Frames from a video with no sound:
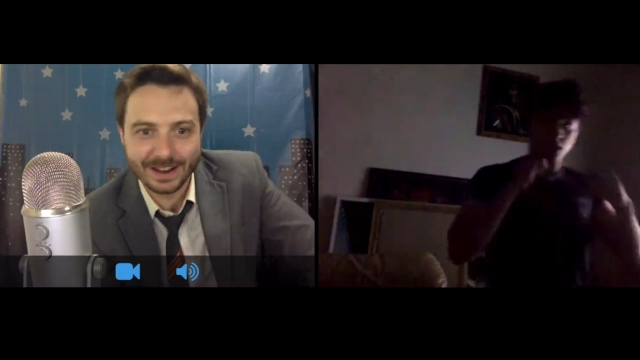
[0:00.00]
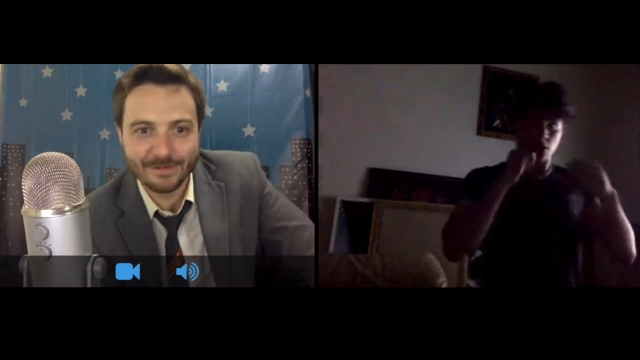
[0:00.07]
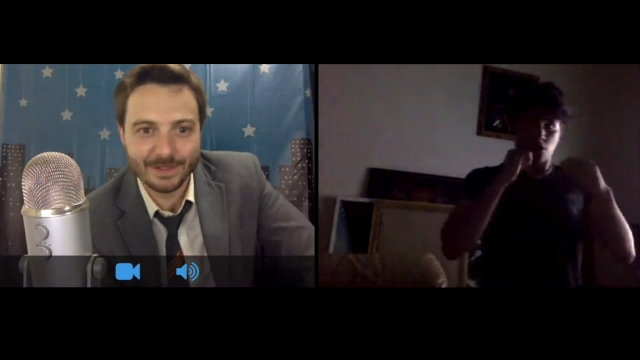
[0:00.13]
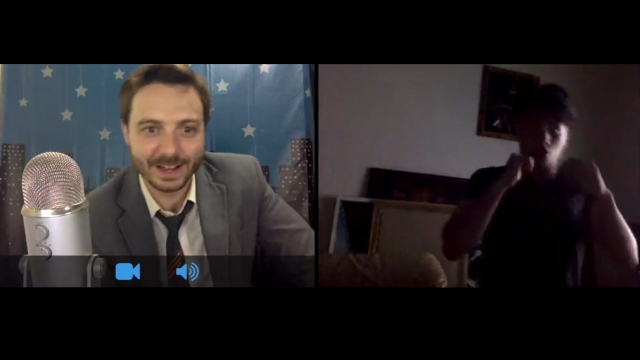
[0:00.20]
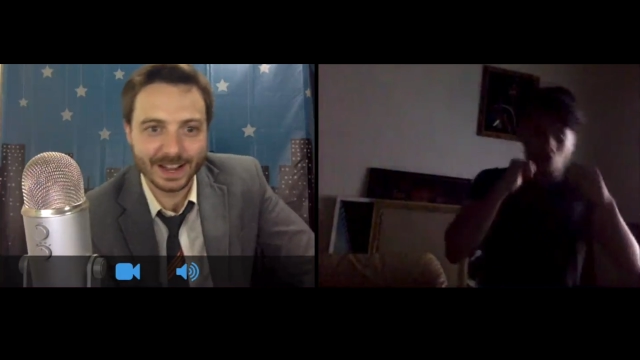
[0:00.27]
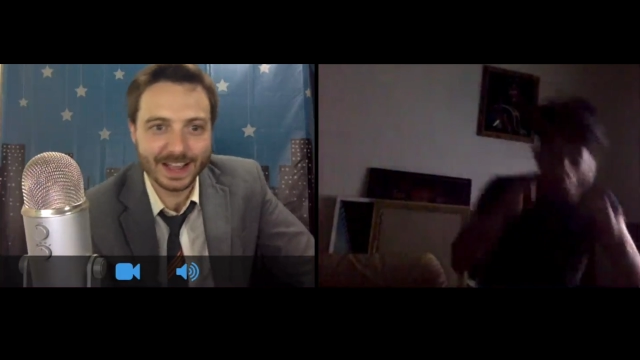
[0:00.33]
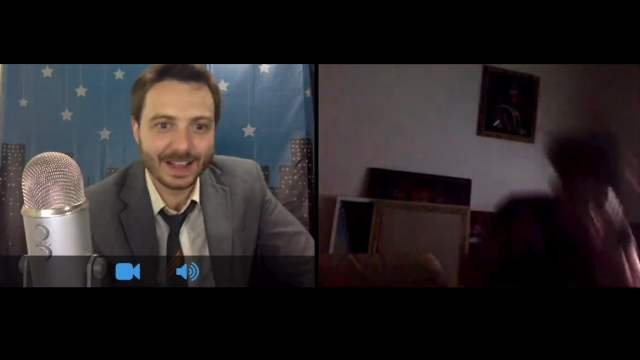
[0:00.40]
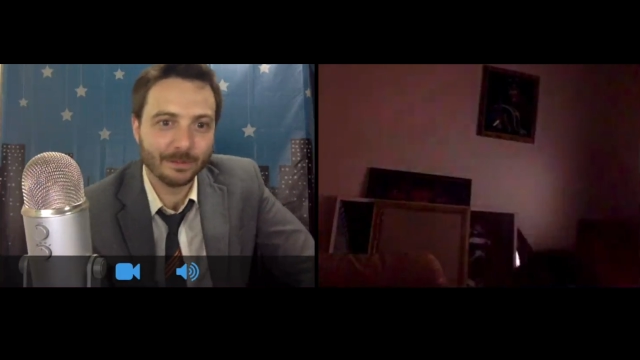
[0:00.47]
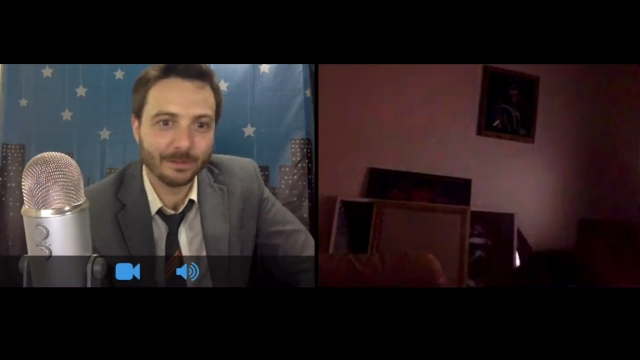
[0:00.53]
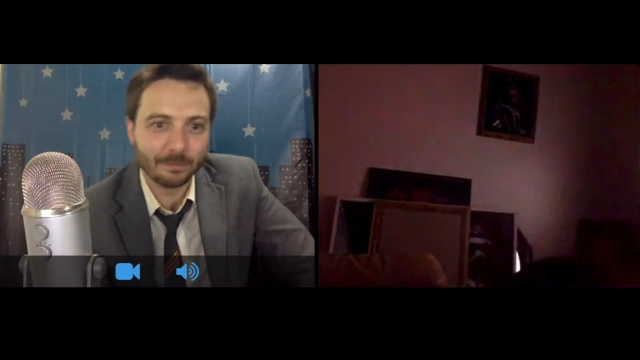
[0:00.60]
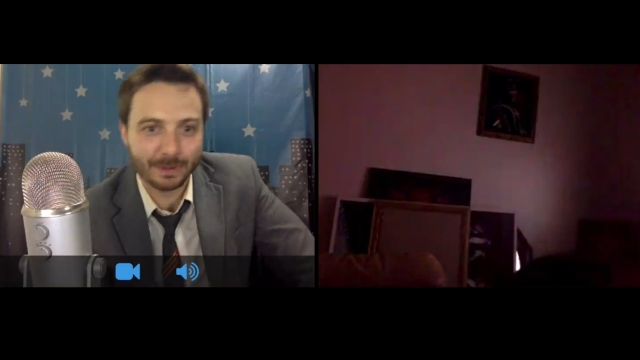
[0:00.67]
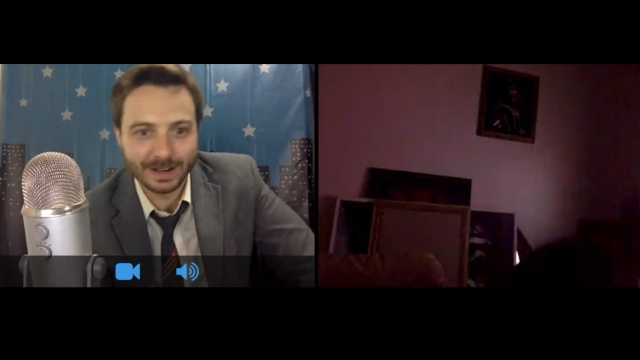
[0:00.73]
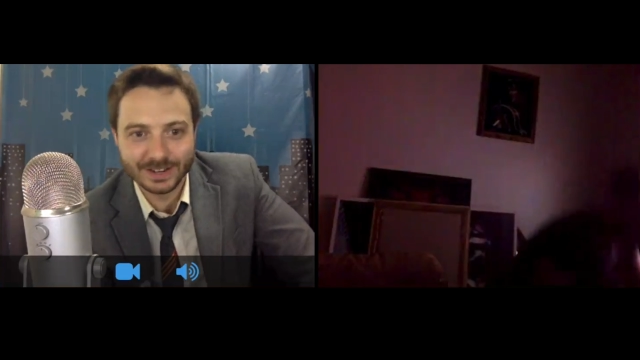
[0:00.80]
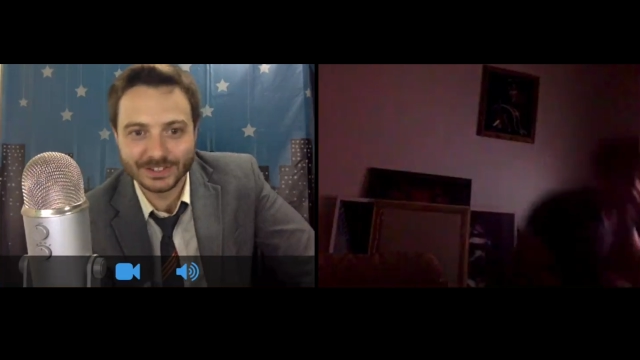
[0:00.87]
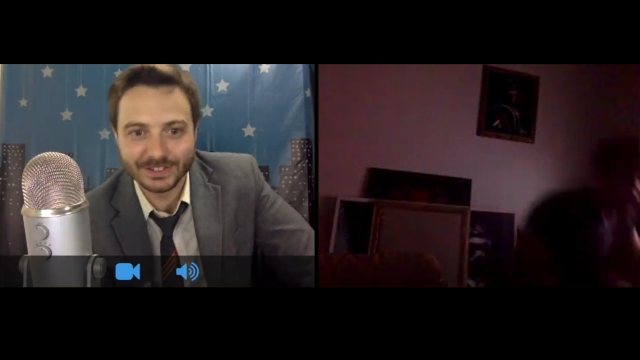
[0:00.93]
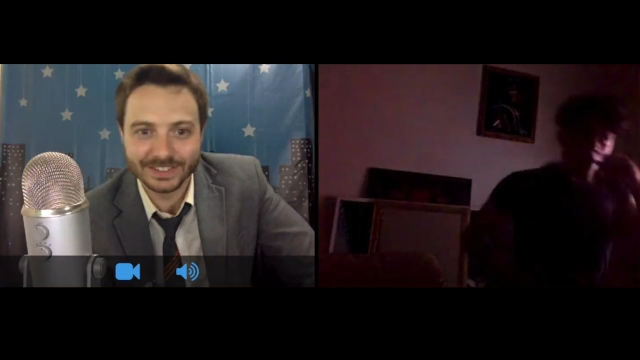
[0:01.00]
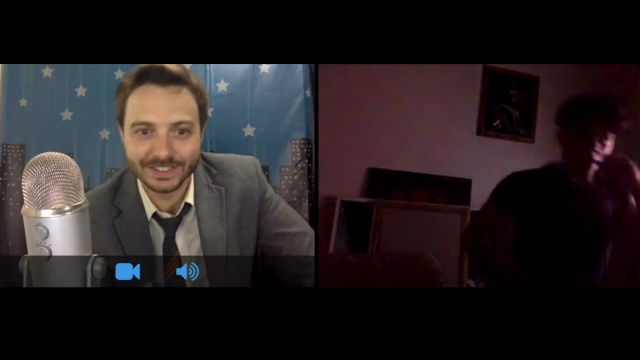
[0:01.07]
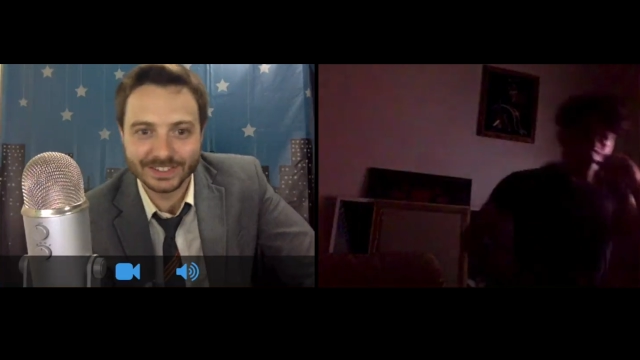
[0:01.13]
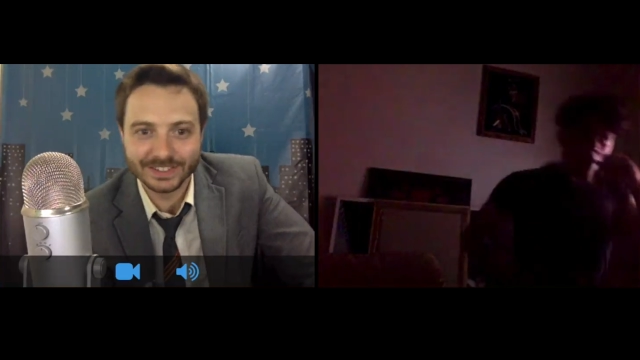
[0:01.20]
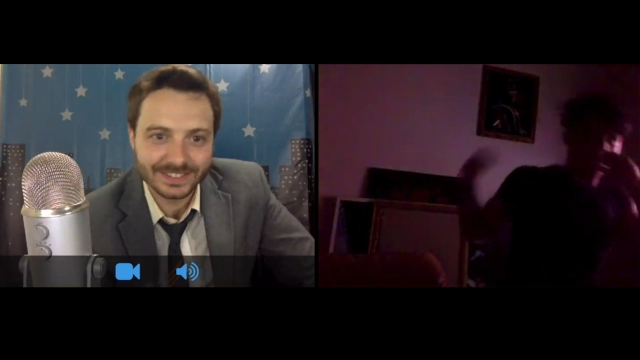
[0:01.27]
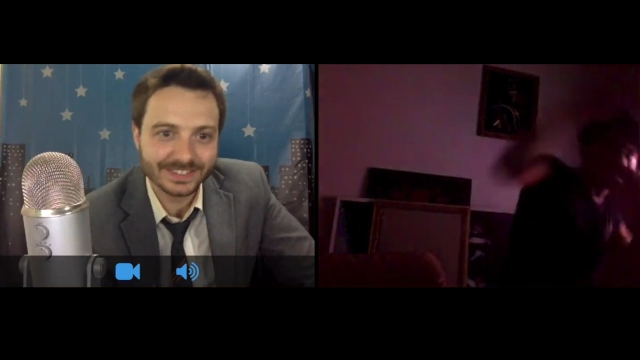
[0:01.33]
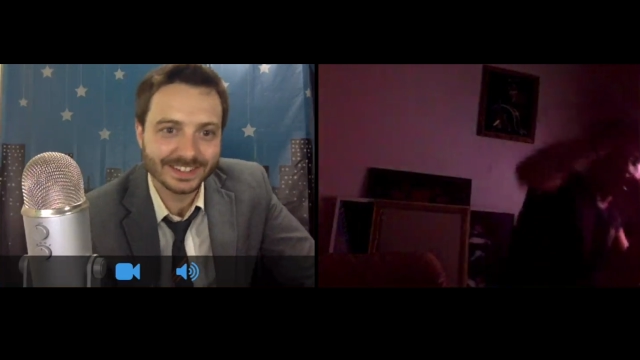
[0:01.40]
I'm the guy who
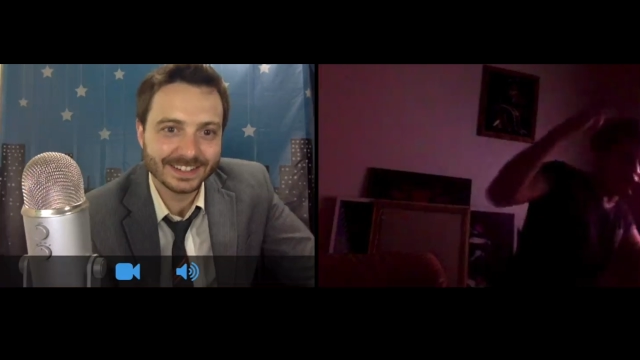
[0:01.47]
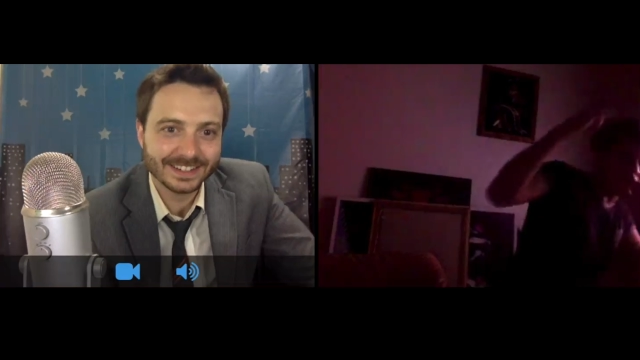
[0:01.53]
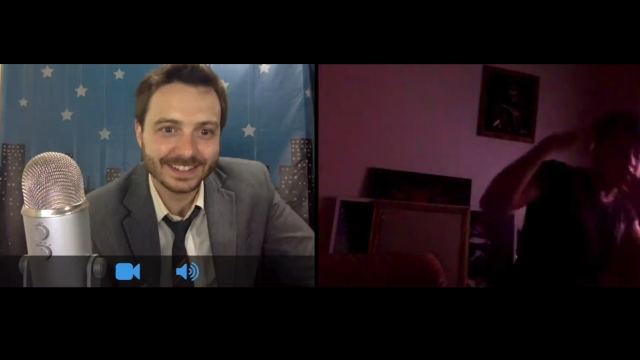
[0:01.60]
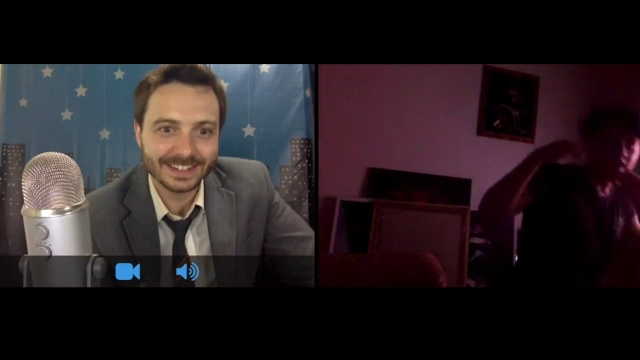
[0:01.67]
punches.